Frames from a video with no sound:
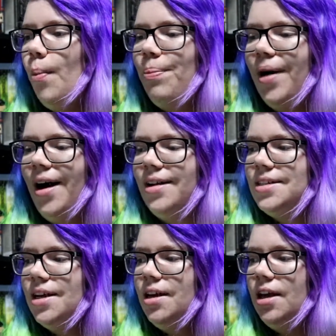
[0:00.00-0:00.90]

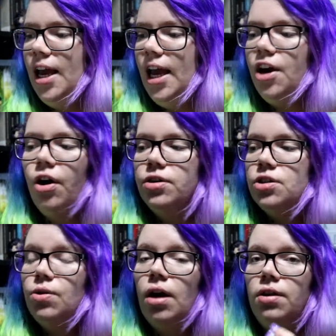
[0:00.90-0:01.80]
But it goes
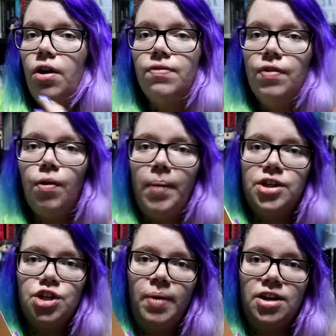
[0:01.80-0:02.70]
through a lot of
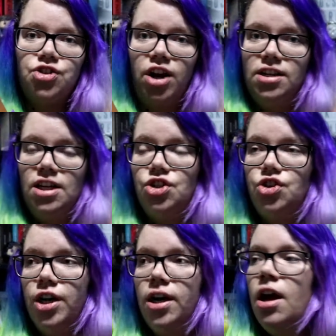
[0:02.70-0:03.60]
information about Australian
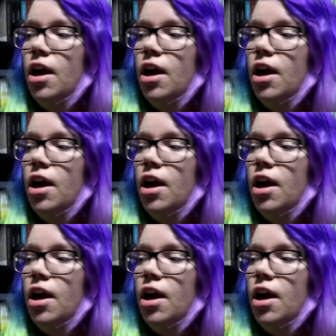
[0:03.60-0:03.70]
history